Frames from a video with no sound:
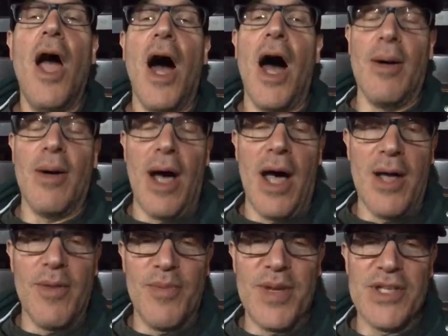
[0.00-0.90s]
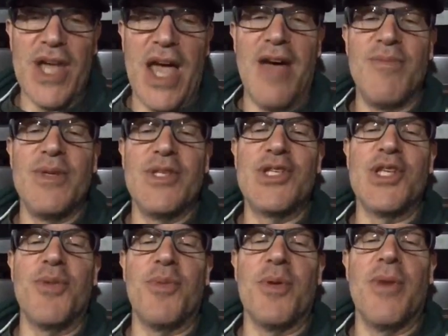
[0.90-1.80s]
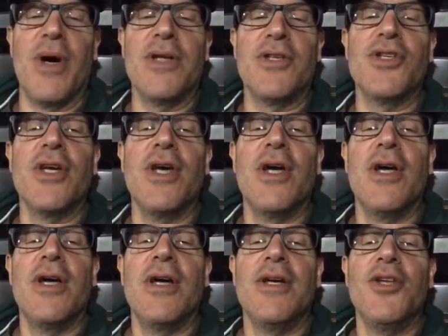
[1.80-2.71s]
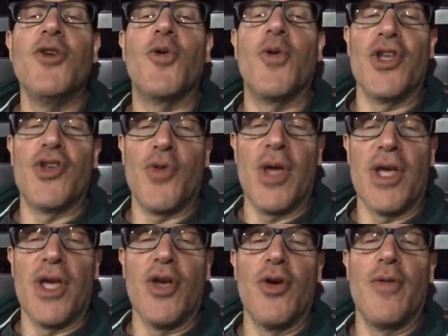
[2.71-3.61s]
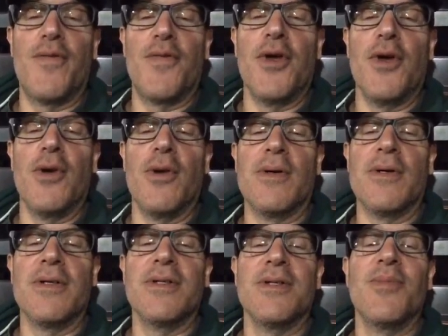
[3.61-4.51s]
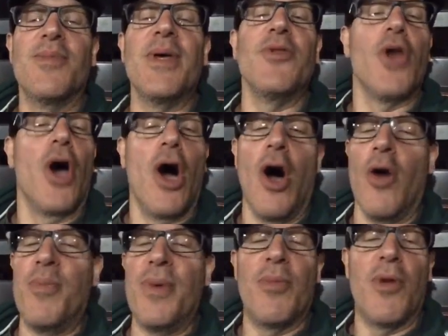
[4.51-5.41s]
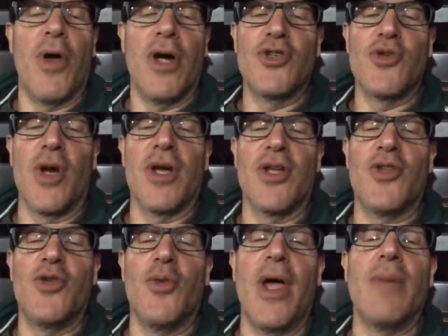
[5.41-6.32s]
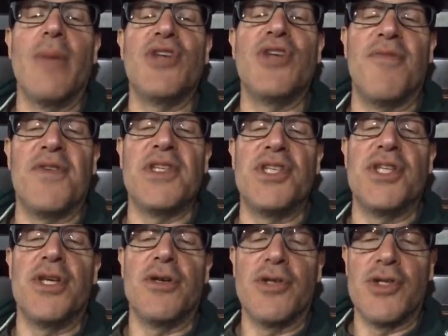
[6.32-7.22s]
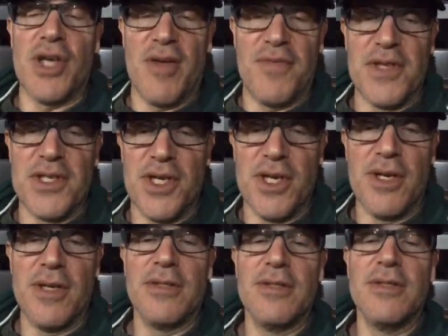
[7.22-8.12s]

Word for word: I, I, because I haven't been sleeping much. You quit drinking, good for you. No, people aren't drunk at 2 a.m. Jeff is here. Jeff is here.